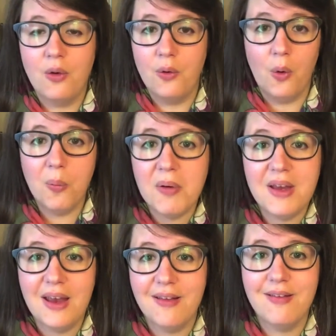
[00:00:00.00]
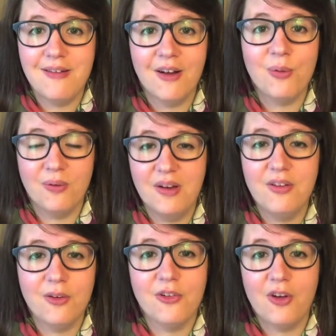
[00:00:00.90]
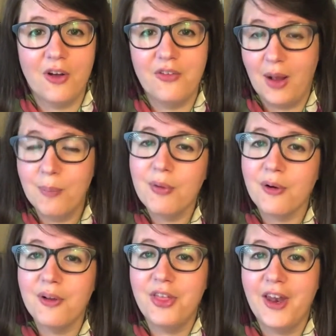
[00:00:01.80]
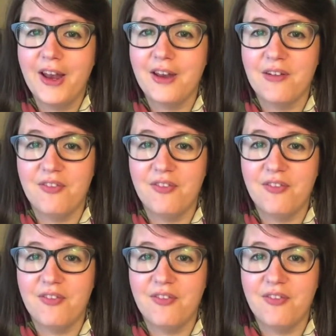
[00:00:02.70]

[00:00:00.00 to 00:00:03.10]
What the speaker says: nobody has done research on Tumblr that I could